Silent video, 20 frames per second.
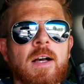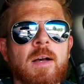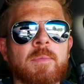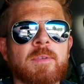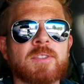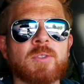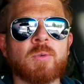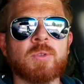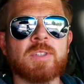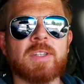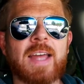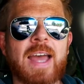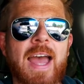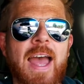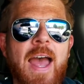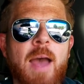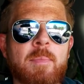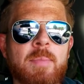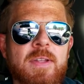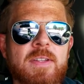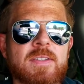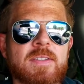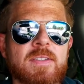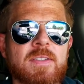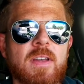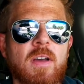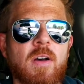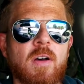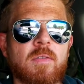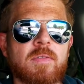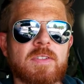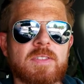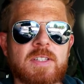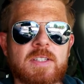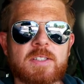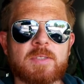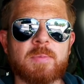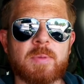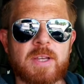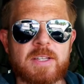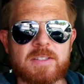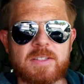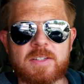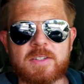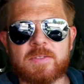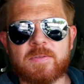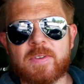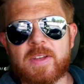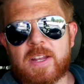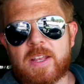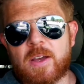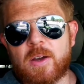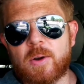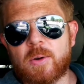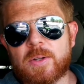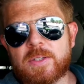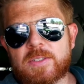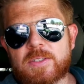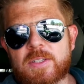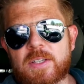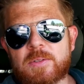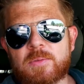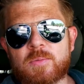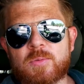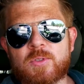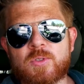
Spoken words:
Because it wasn't the app itself, as he explains in his video, it